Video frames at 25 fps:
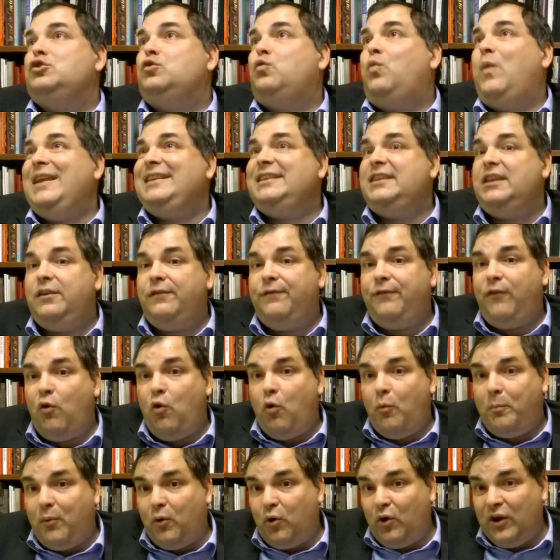
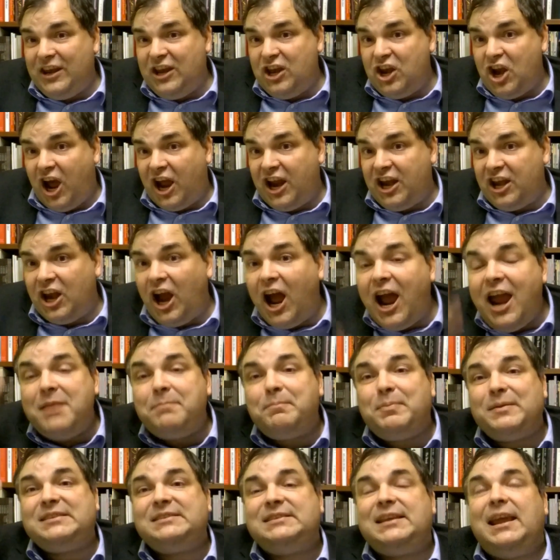
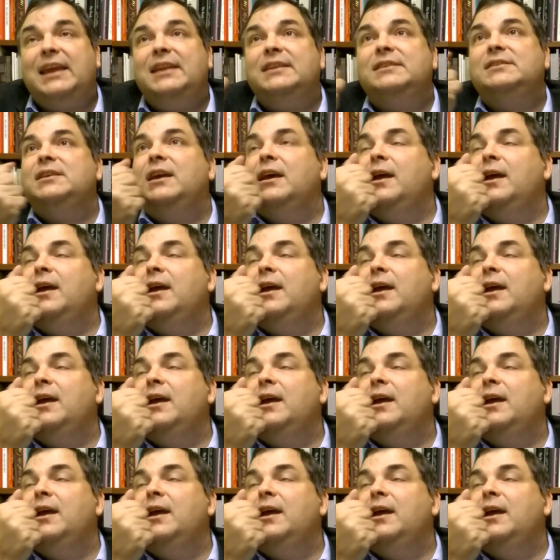24.99%.